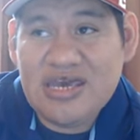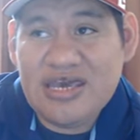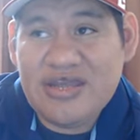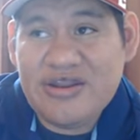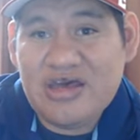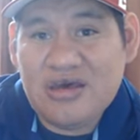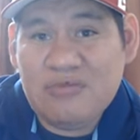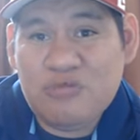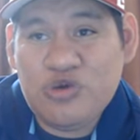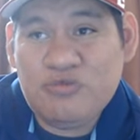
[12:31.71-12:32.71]

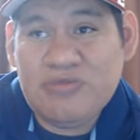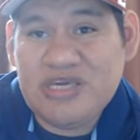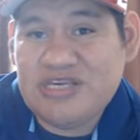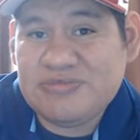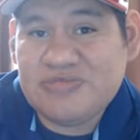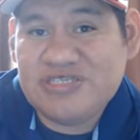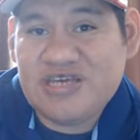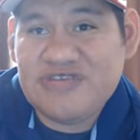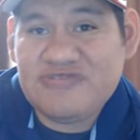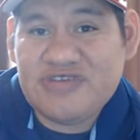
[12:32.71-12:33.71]
and we'll make you some
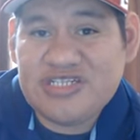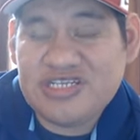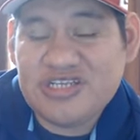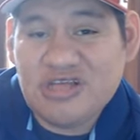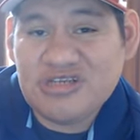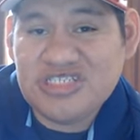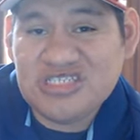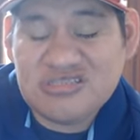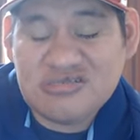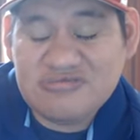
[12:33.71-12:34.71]
designs for like $10
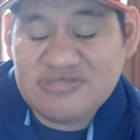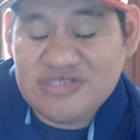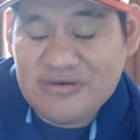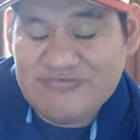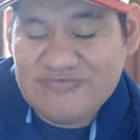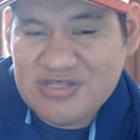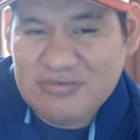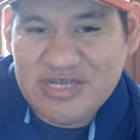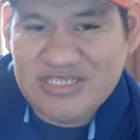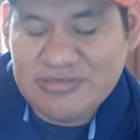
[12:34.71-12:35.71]
each. So,
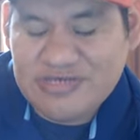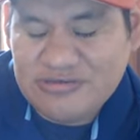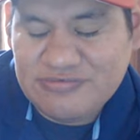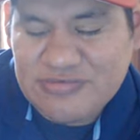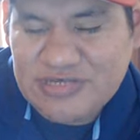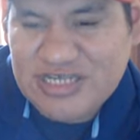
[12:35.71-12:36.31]
but it's up to you.